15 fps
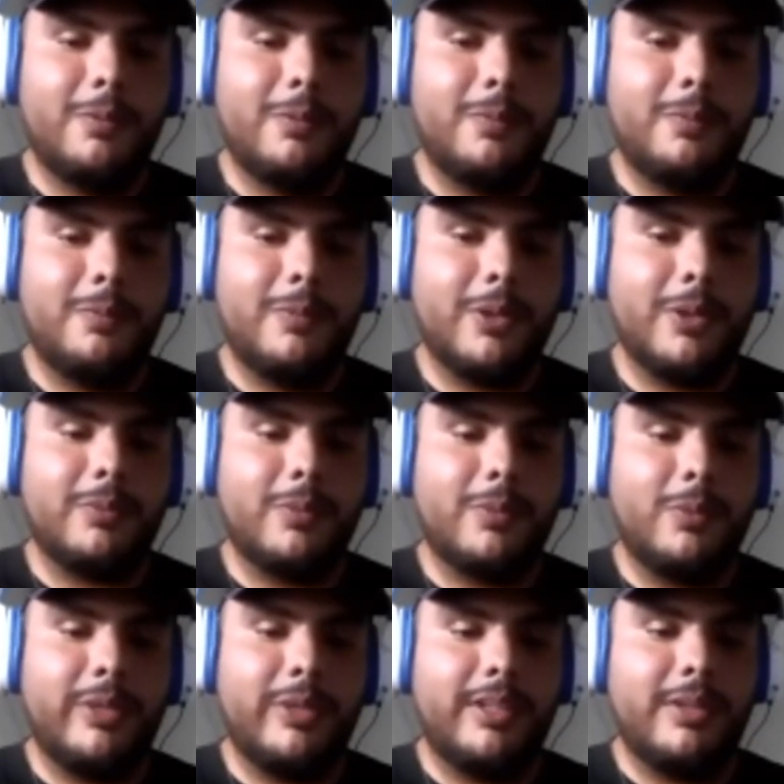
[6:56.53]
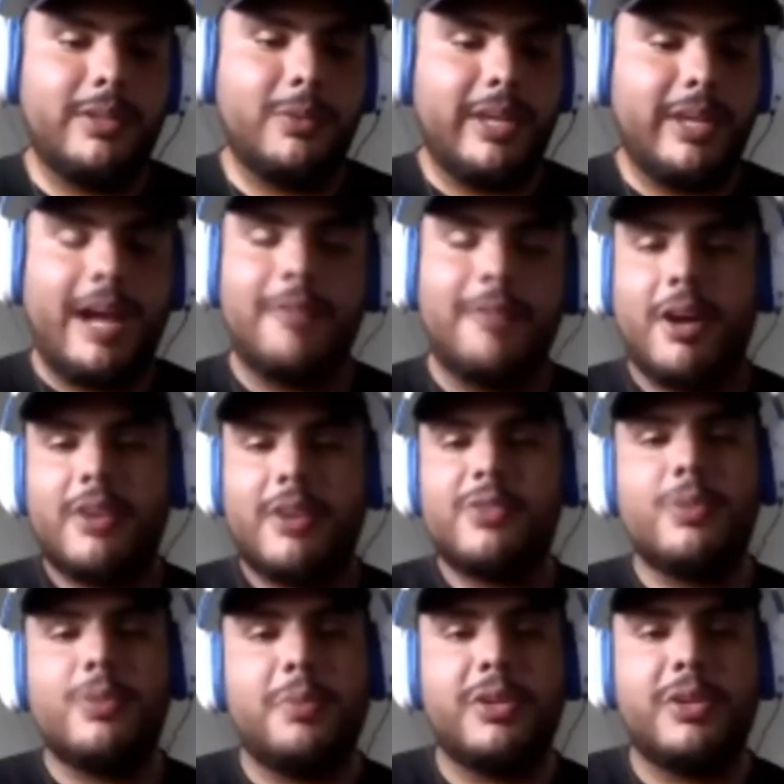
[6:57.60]
You know, we have gotten
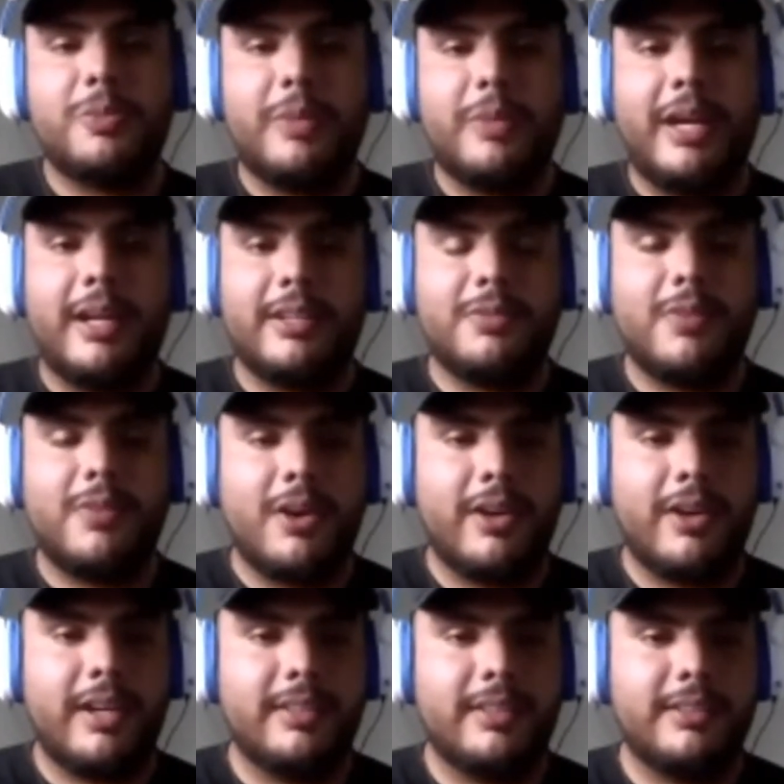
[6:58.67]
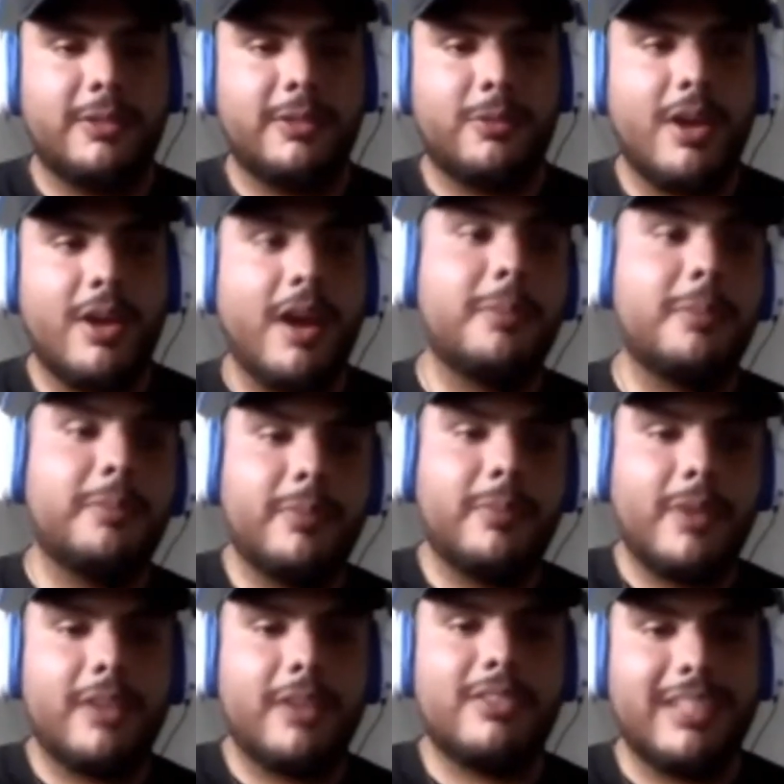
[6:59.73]
some pushback as far as, you know,
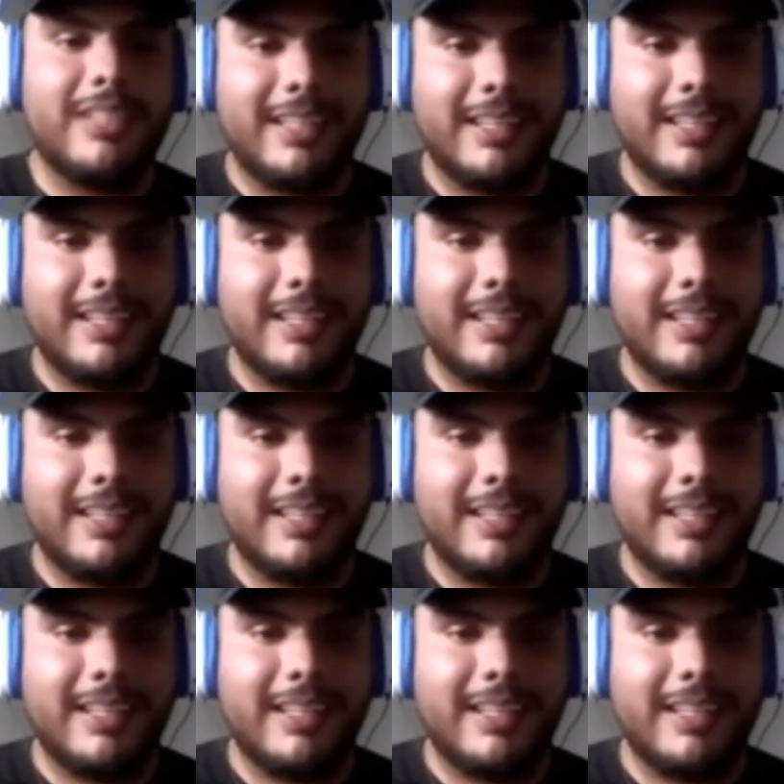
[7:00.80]
not singing in